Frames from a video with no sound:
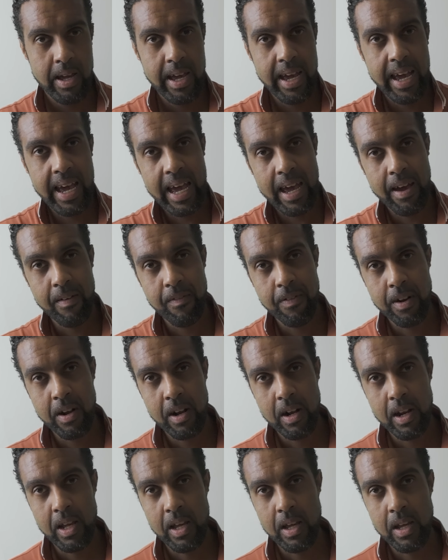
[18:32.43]

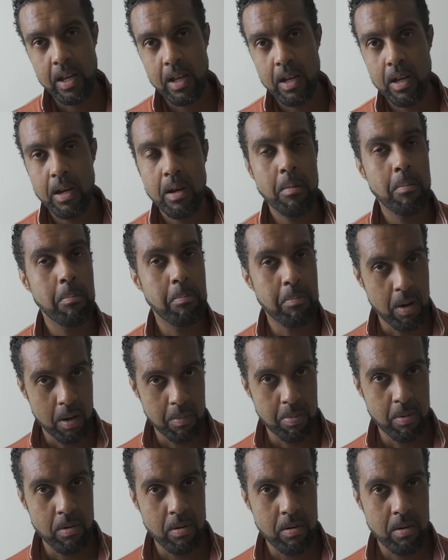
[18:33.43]
heavenly
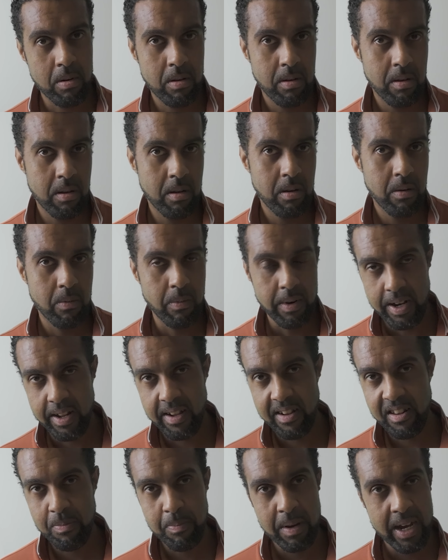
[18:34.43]
bubble with
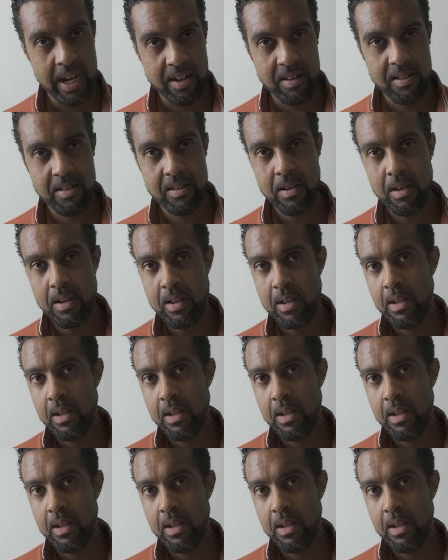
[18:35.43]
expats,